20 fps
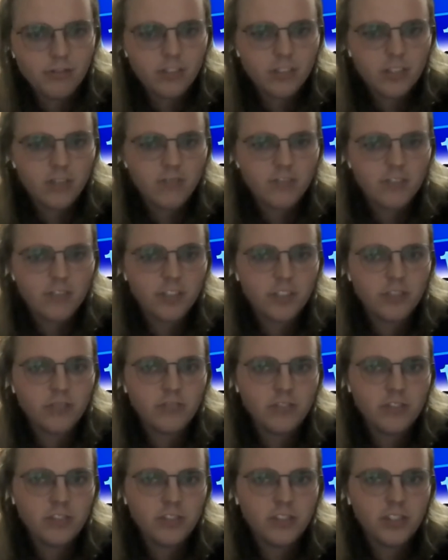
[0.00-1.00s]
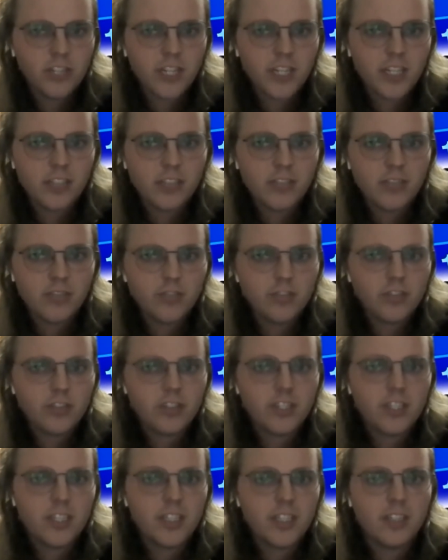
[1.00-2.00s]
and stuff, because she was just
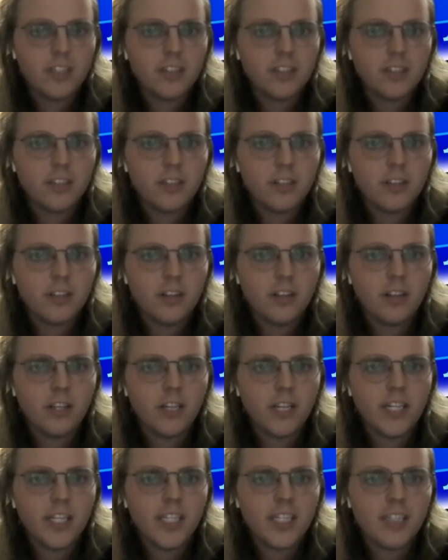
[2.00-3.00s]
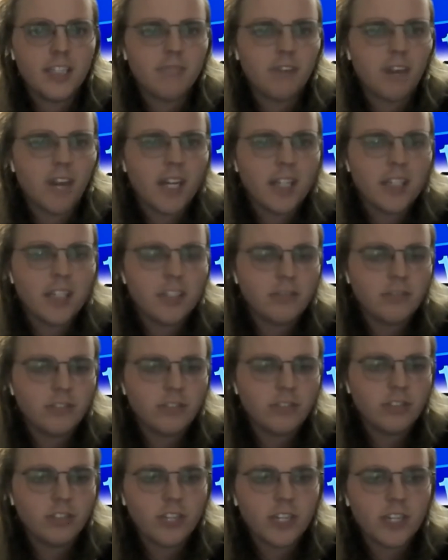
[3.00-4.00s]
like a lady, right? She was
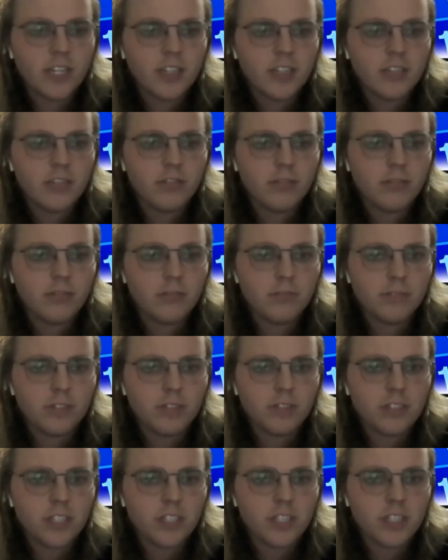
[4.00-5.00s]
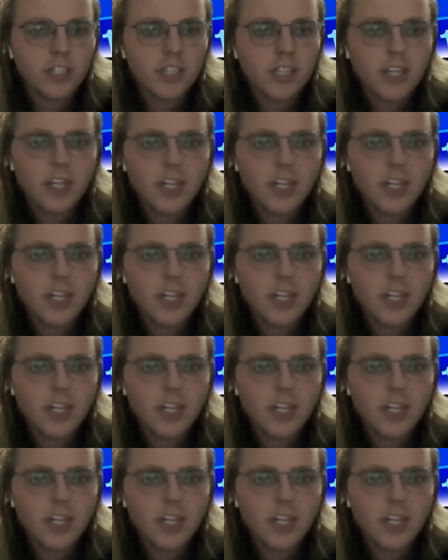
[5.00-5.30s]
just like a normal person